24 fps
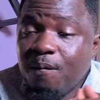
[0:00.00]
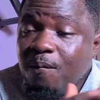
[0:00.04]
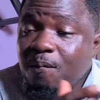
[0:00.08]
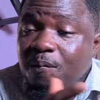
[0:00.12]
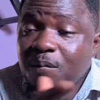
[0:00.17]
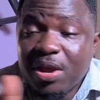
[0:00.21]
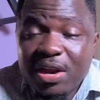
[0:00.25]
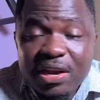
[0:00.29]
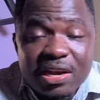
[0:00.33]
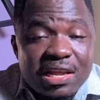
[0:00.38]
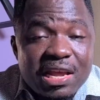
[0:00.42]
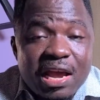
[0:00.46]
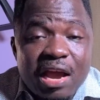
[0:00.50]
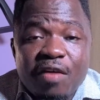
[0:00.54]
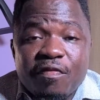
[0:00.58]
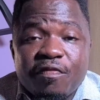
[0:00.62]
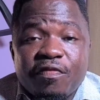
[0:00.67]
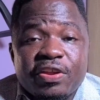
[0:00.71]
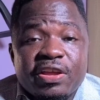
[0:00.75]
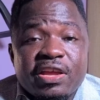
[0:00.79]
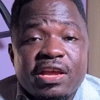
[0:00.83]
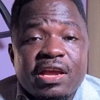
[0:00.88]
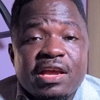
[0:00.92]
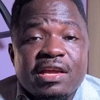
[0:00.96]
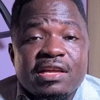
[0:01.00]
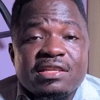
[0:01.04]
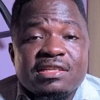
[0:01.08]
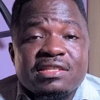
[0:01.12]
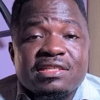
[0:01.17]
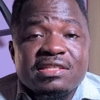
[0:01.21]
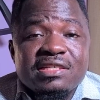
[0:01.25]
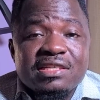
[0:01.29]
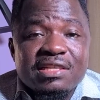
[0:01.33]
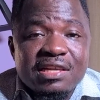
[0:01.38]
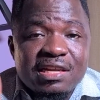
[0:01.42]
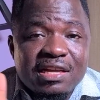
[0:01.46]
Many
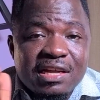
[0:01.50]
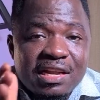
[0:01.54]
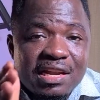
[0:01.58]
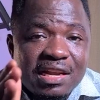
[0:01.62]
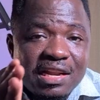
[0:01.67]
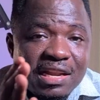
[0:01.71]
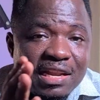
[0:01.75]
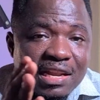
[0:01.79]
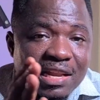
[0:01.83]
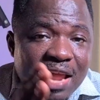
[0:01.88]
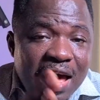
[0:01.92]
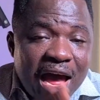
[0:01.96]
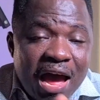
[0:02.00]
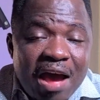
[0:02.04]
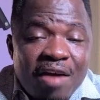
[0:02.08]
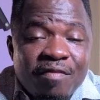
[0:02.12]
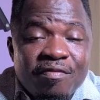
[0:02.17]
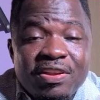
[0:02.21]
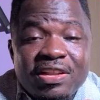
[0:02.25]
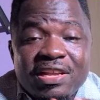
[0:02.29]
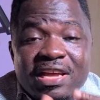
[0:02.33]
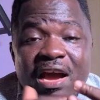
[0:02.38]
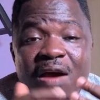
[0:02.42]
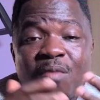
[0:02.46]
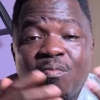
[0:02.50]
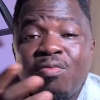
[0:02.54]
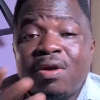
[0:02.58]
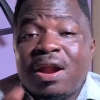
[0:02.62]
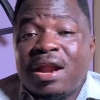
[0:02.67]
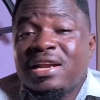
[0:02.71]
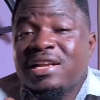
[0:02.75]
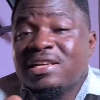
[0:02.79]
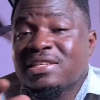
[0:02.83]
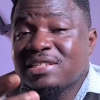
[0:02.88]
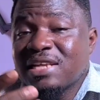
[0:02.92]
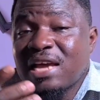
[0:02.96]
Africans love their
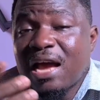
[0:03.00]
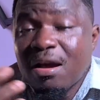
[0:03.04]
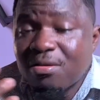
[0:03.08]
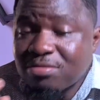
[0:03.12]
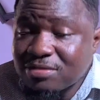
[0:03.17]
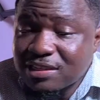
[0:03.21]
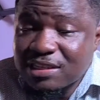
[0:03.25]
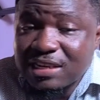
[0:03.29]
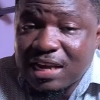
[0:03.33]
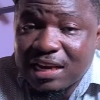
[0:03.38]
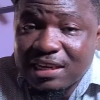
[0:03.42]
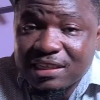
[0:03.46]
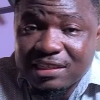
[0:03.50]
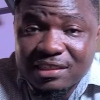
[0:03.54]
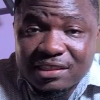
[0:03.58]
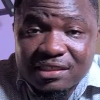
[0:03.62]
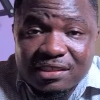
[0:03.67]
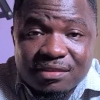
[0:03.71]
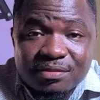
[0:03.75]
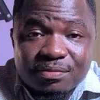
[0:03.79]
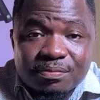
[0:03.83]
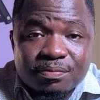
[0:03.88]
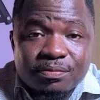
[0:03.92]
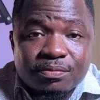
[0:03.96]
brothers outside.